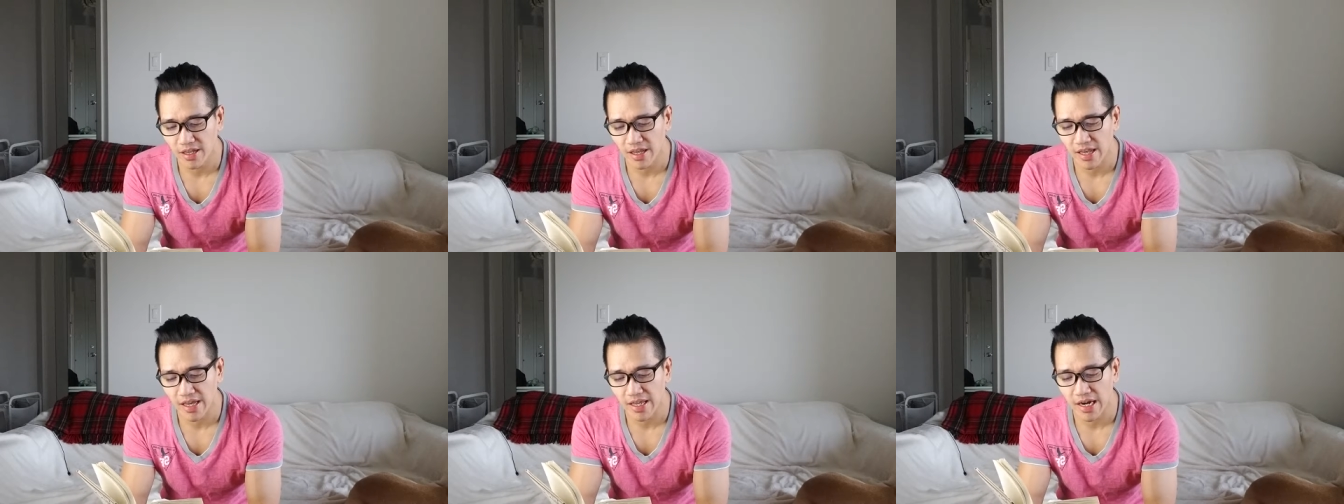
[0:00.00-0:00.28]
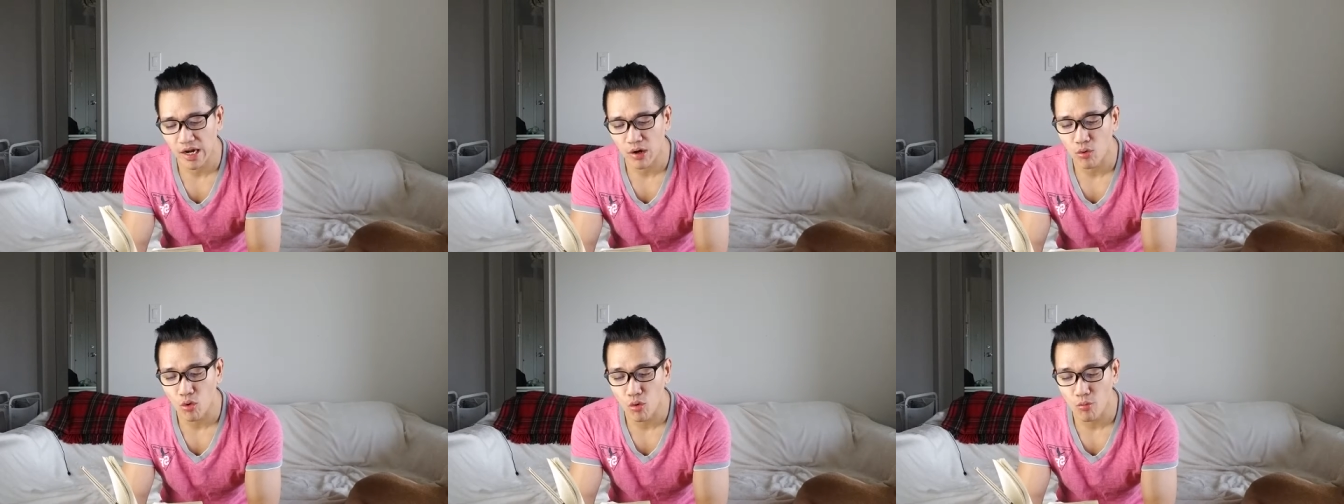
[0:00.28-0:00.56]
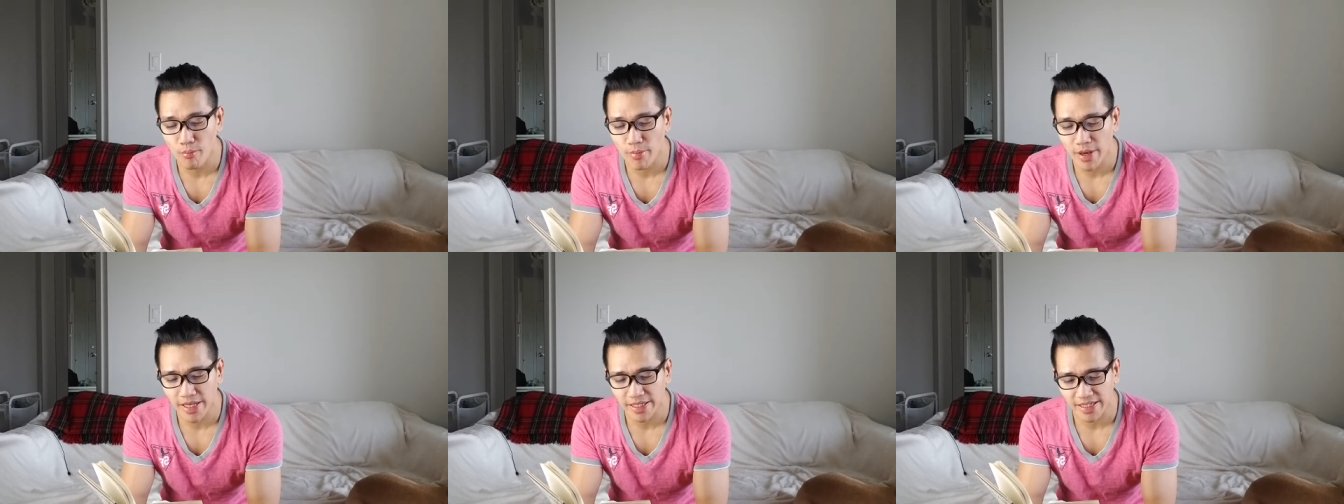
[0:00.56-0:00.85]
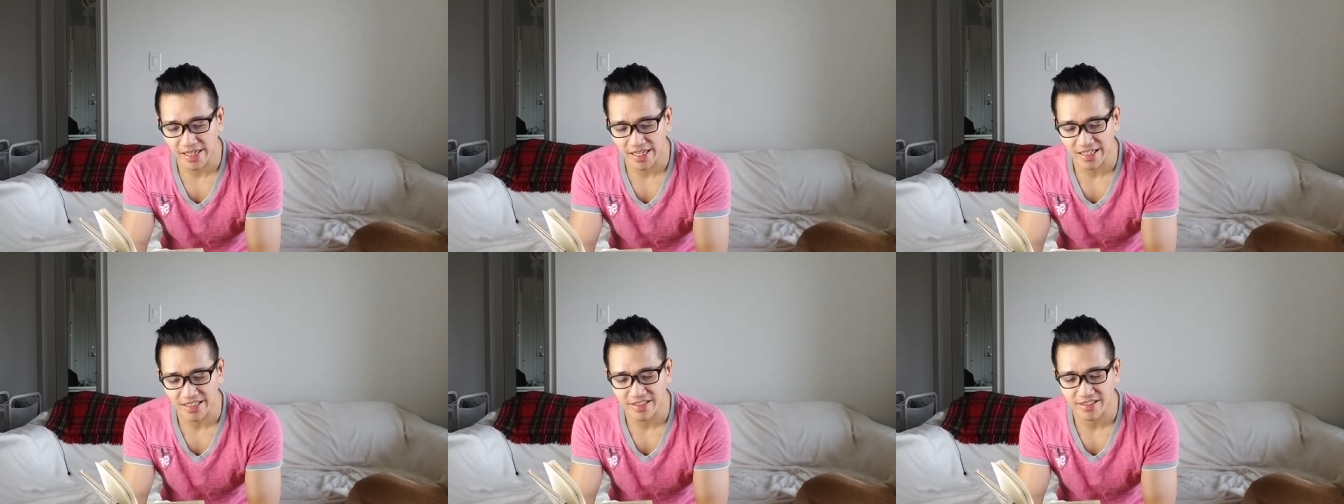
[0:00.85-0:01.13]
and I will
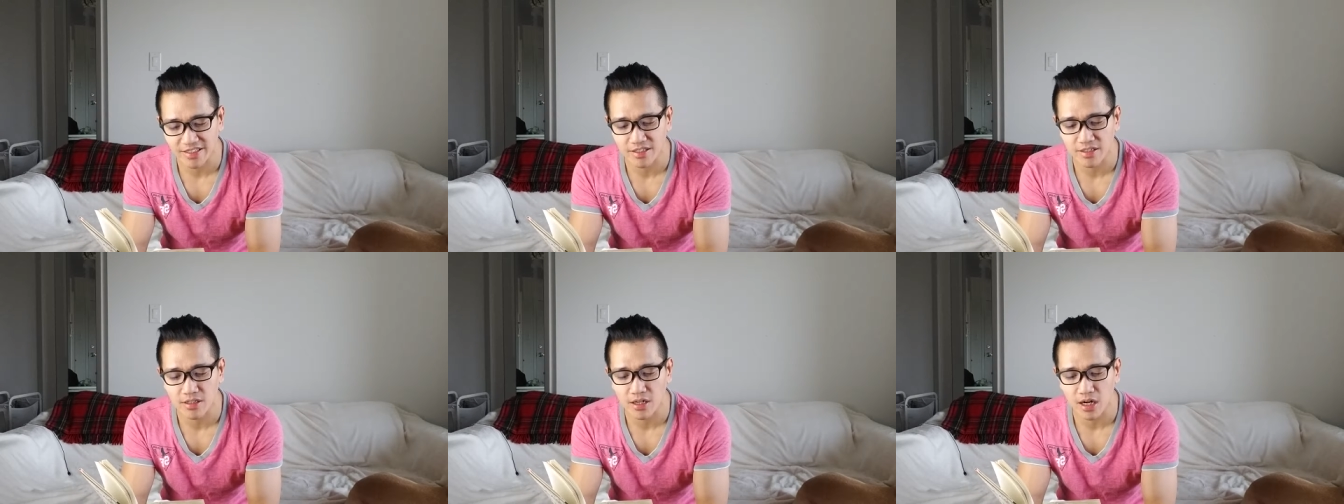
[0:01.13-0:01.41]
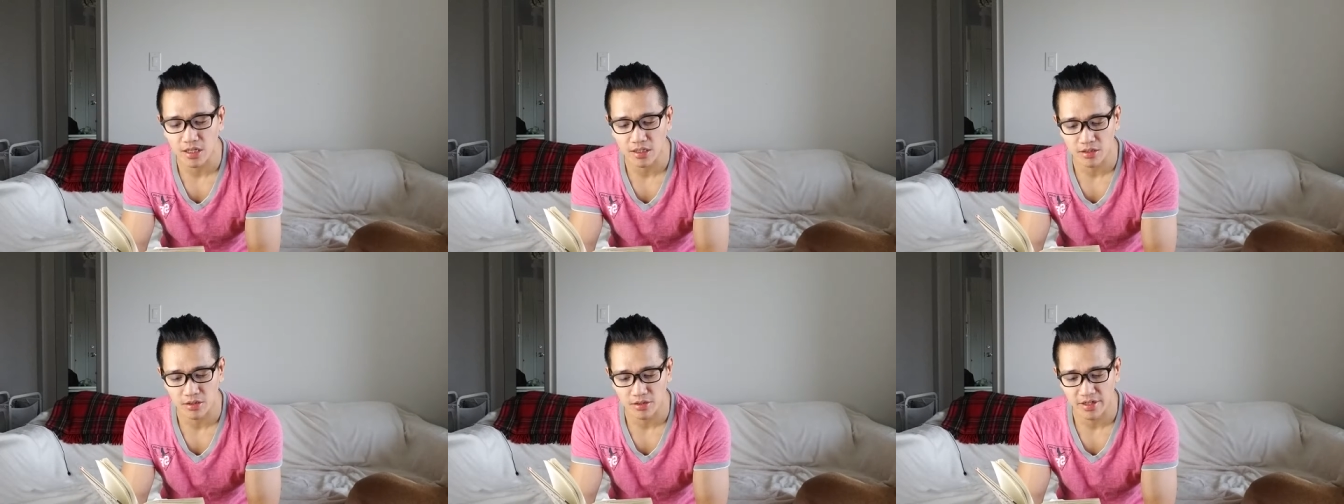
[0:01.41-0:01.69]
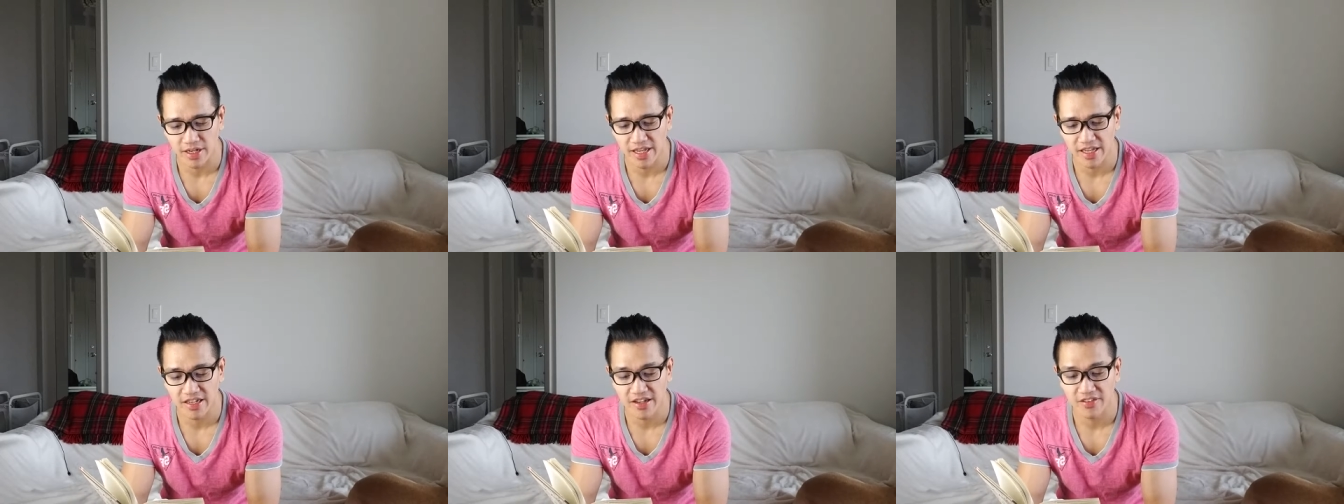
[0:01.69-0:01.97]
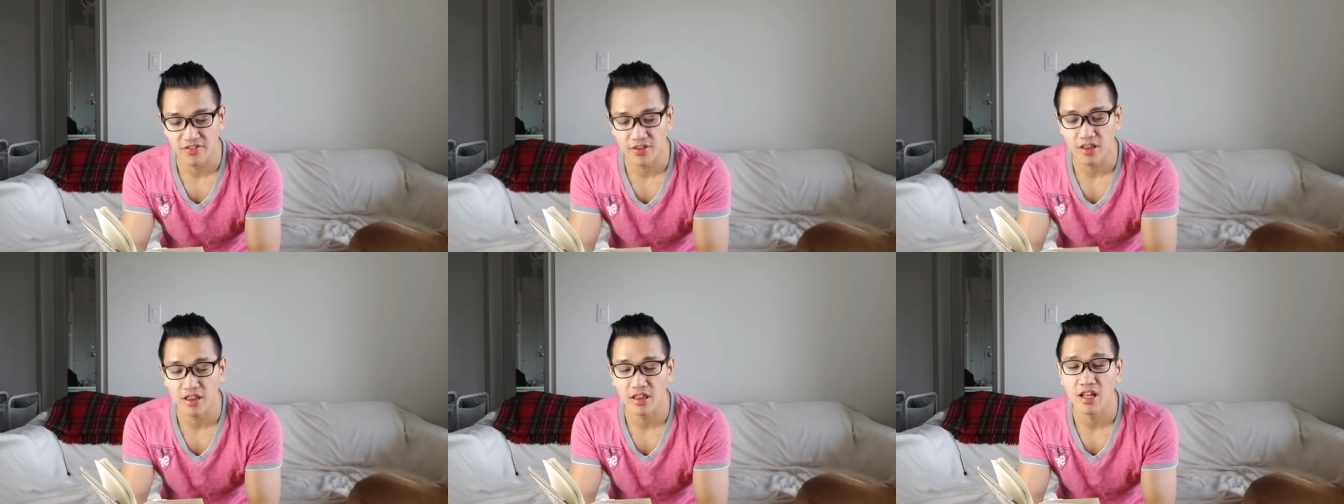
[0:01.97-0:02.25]
make a scholar and a
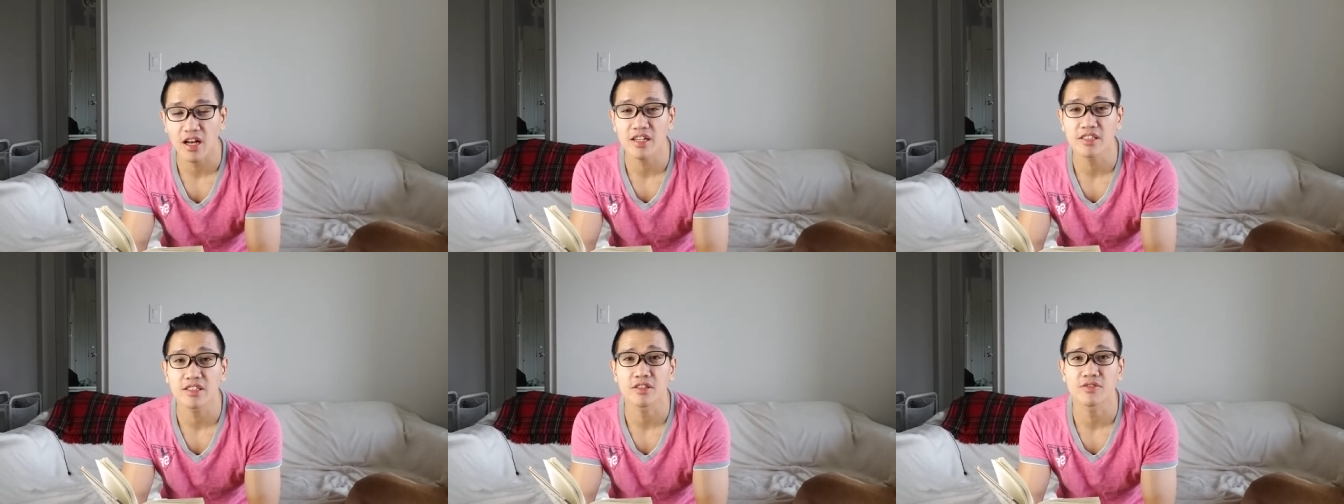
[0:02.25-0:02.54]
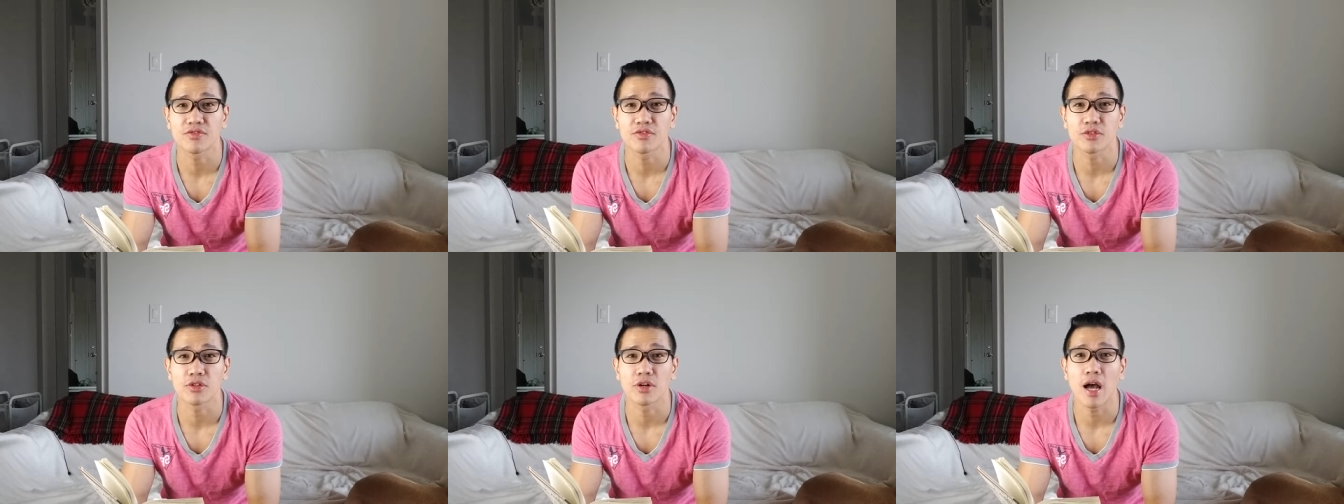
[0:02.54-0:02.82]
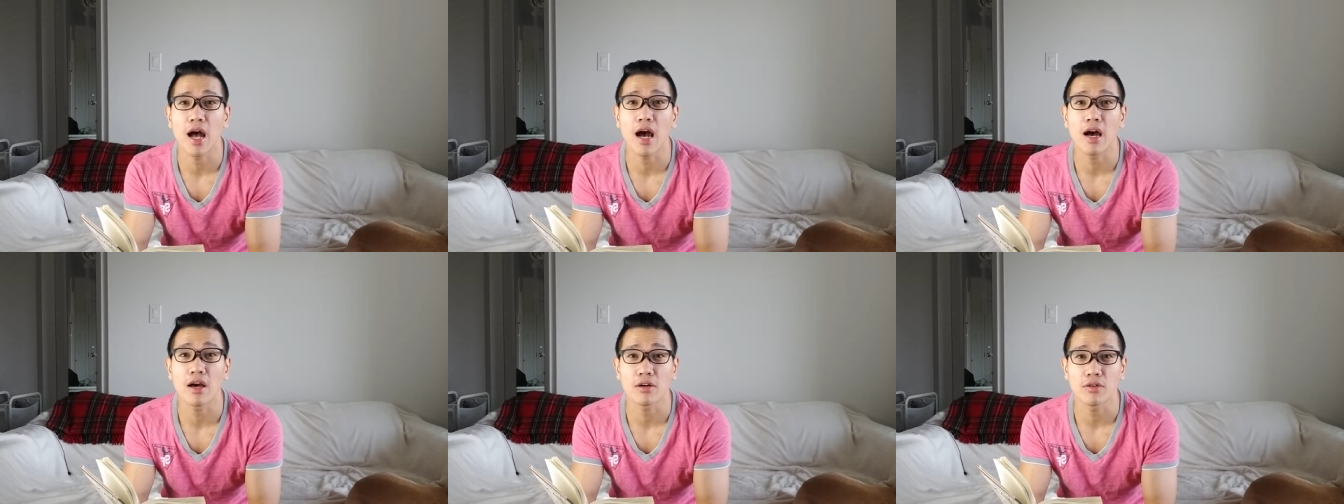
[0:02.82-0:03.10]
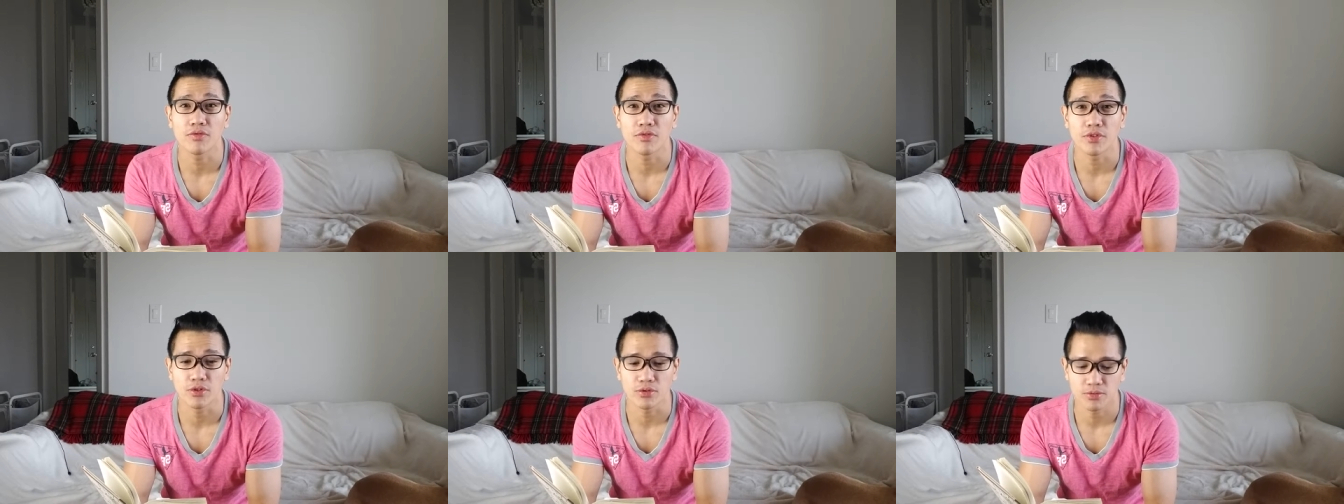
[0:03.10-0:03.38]
philosopher out
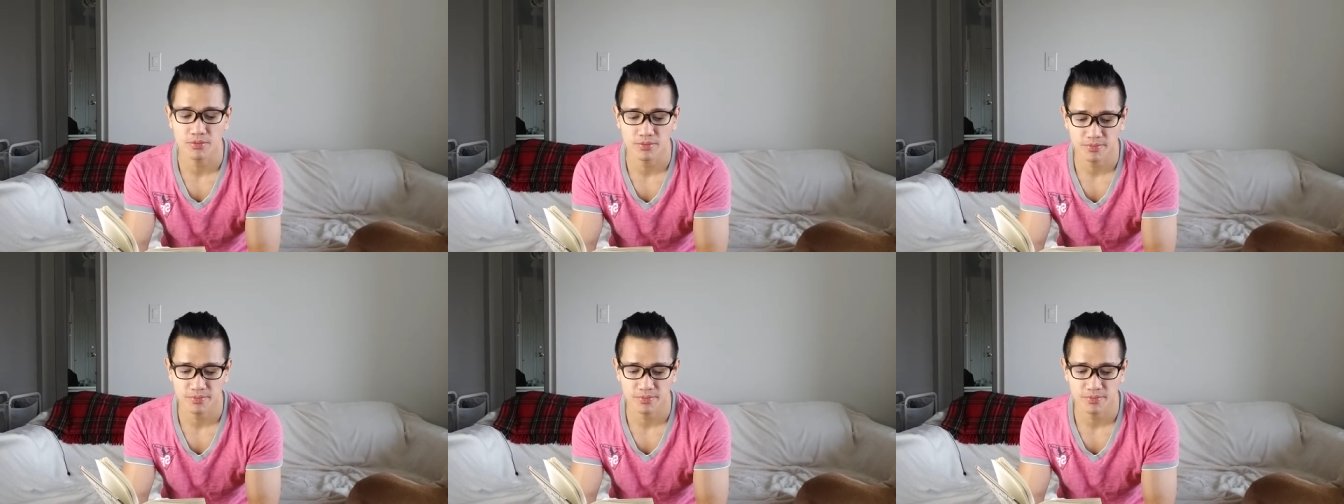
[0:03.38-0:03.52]
of you.